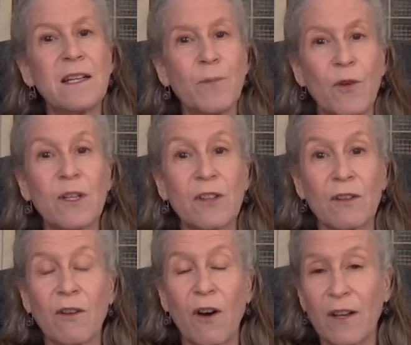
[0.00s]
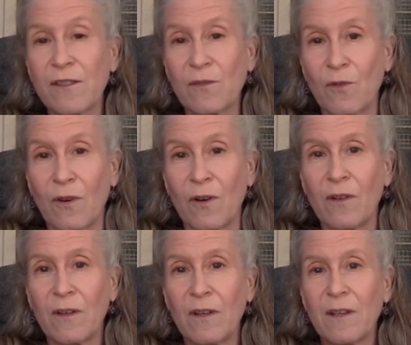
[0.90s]
going to law
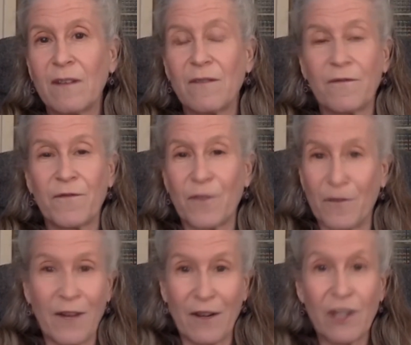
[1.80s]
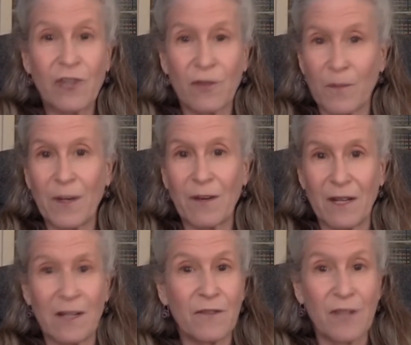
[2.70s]
school for a very short
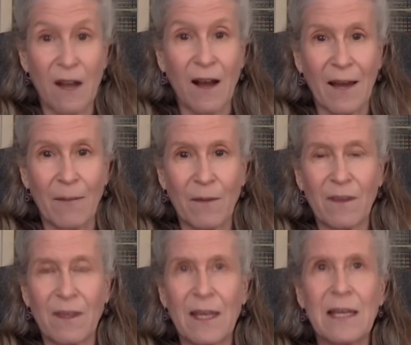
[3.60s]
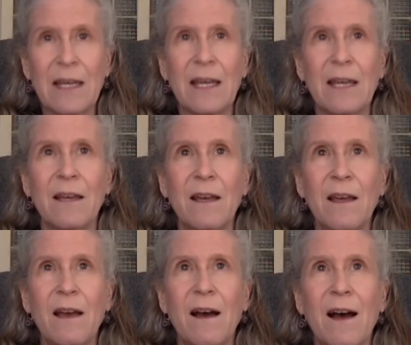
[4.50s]
period of time, thinking
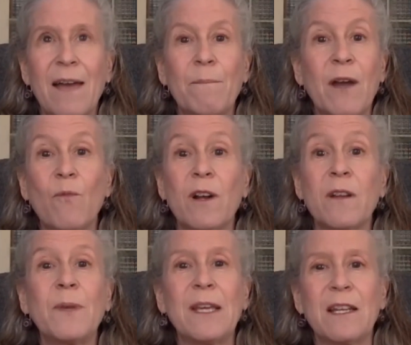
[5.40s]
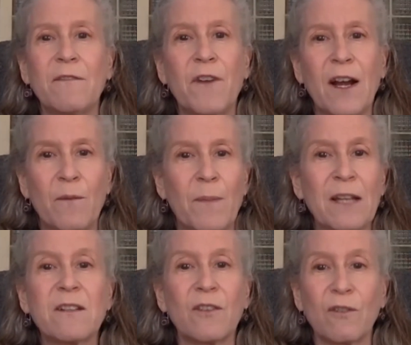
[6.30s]
I might want to be an
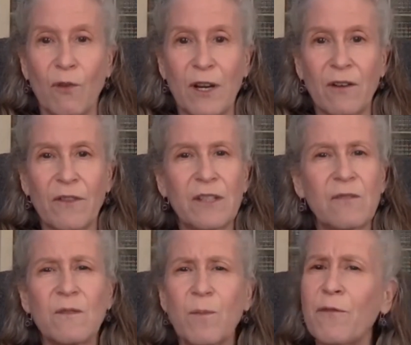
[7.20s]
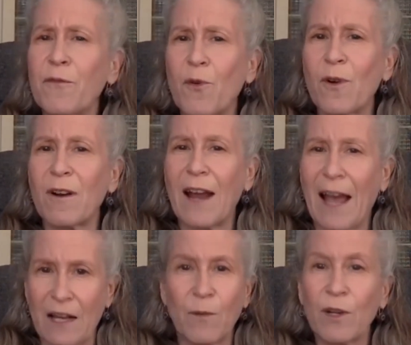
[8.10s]
environmental lawyer. This was before
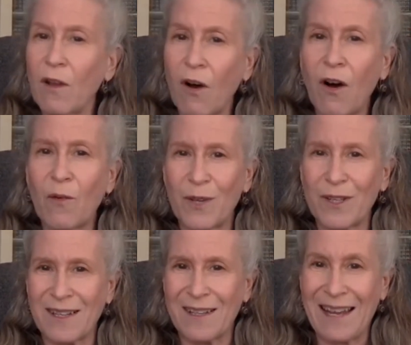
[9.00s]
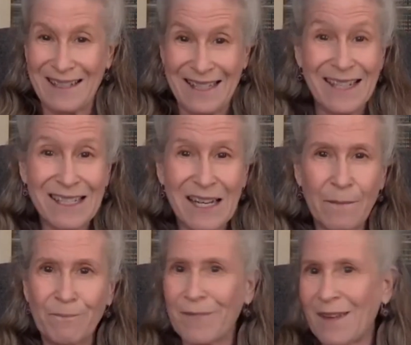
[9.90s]
animal law
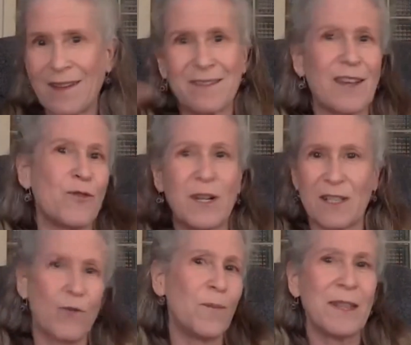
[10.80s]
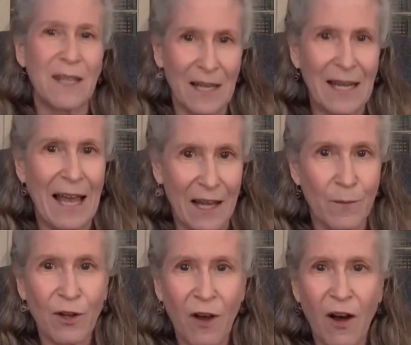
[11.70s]
existed, because otherwise I would have been thinking
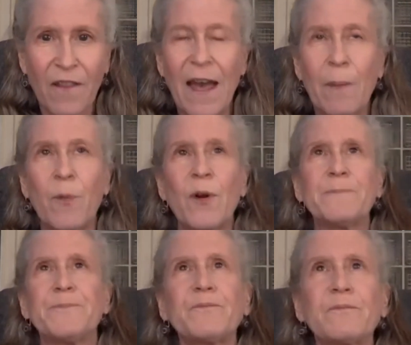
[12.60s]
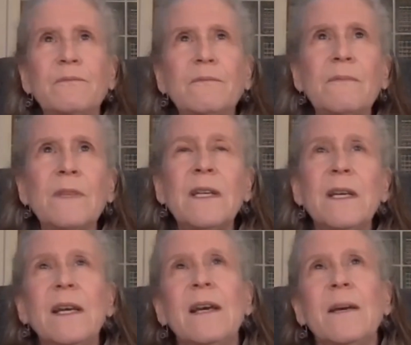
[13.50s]
animal law at that point.
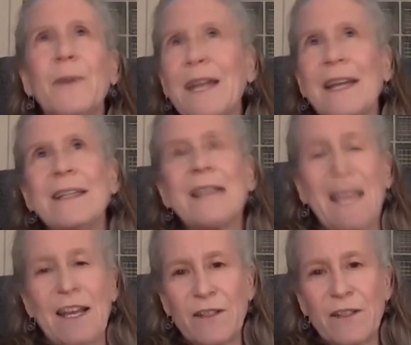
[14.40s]
But I didn't last